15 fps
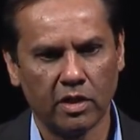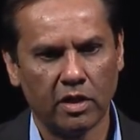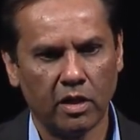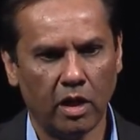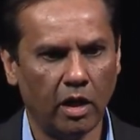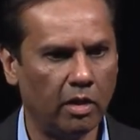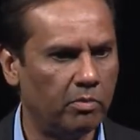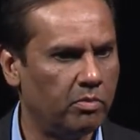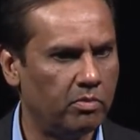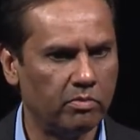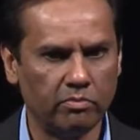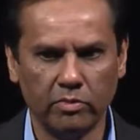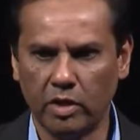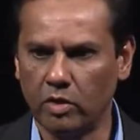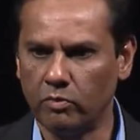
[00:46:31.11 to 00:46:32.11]
We
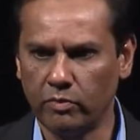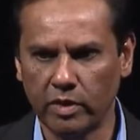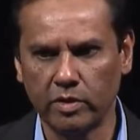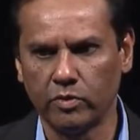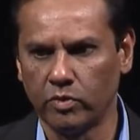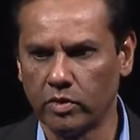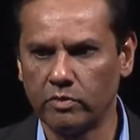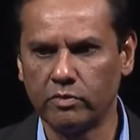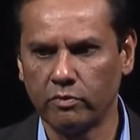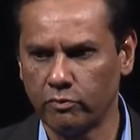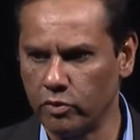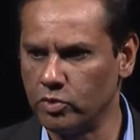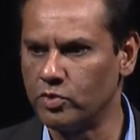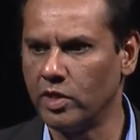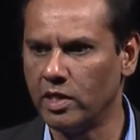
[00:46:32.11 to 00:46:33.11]
are doing a
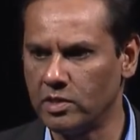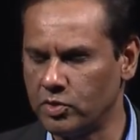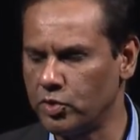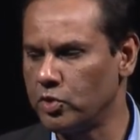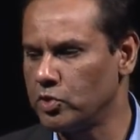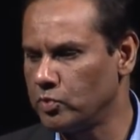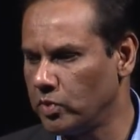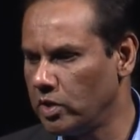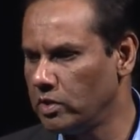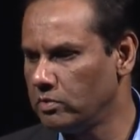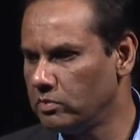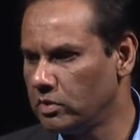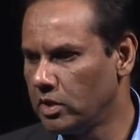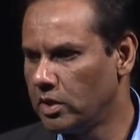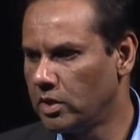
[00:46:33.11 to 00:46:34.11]
few trials there as
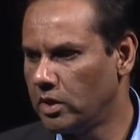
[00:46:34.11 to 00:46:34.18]
well.